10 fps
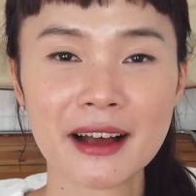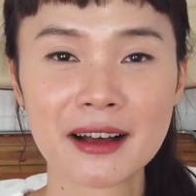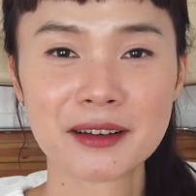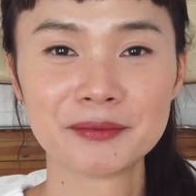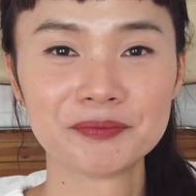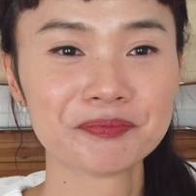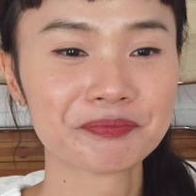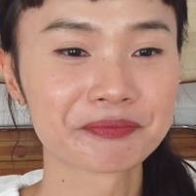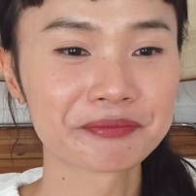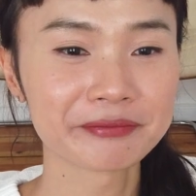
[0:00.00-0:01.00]

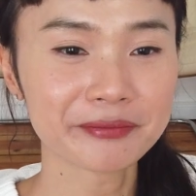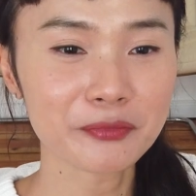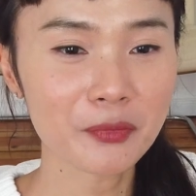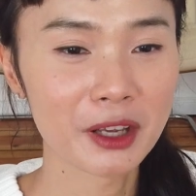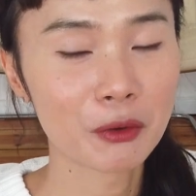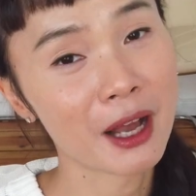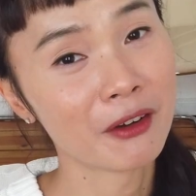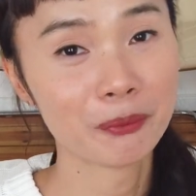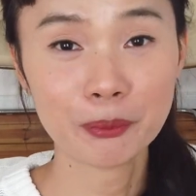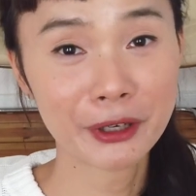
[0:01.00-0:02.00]

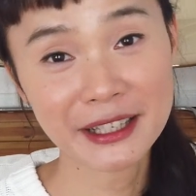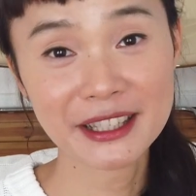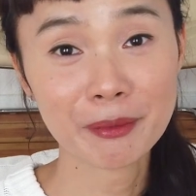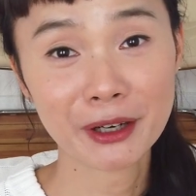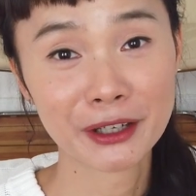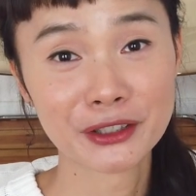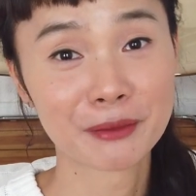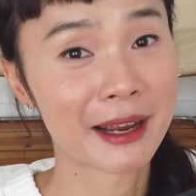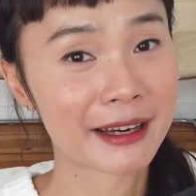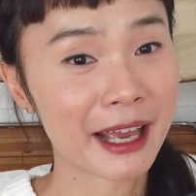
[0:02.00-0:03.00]
Well, pretty similar
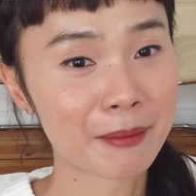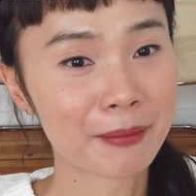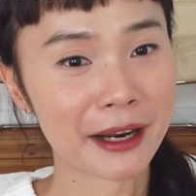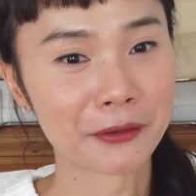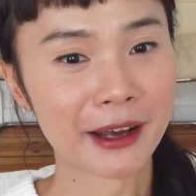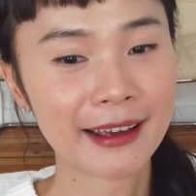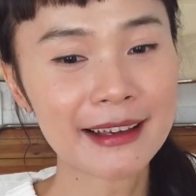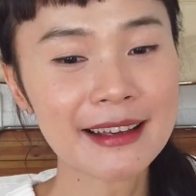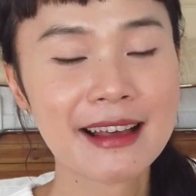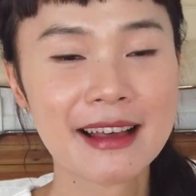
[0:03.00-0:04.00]
to my name, by the
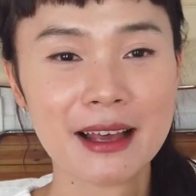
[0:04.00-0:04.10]
way,